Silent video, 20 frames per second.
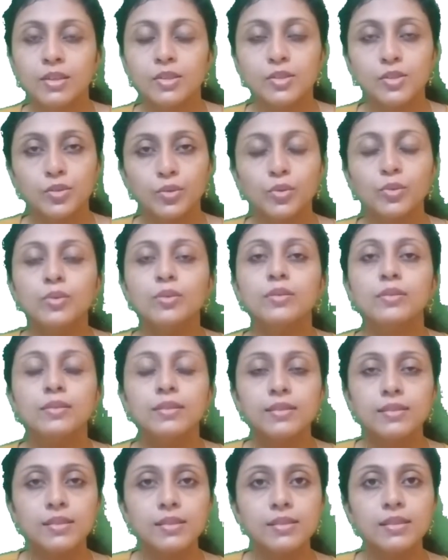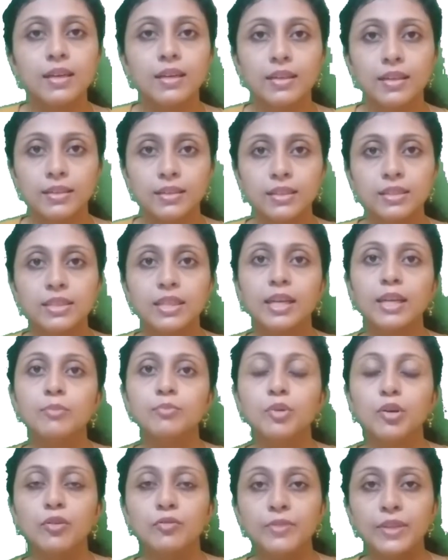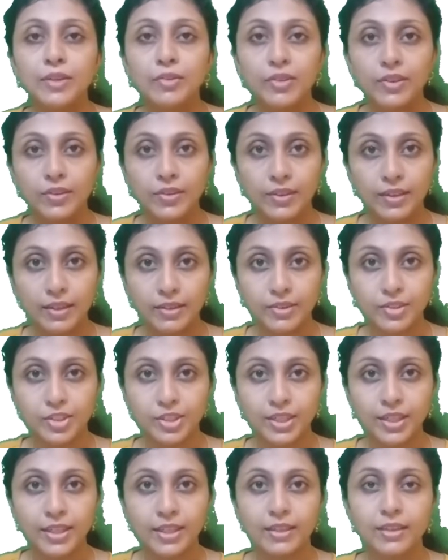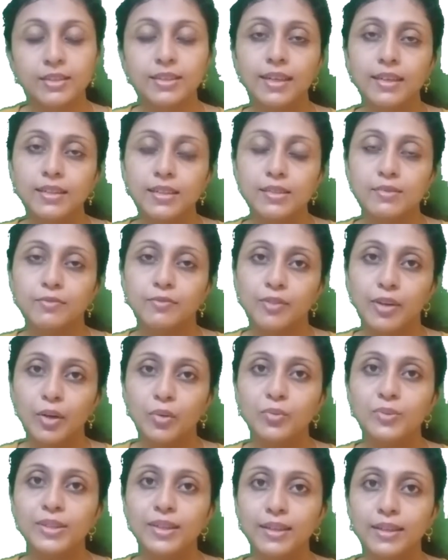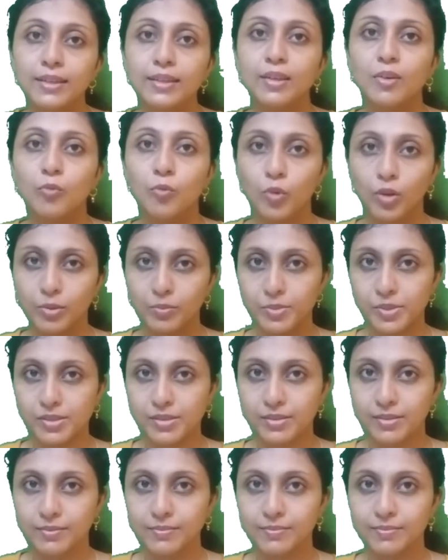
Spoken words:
So this is another type of irregularity that is found in verbs.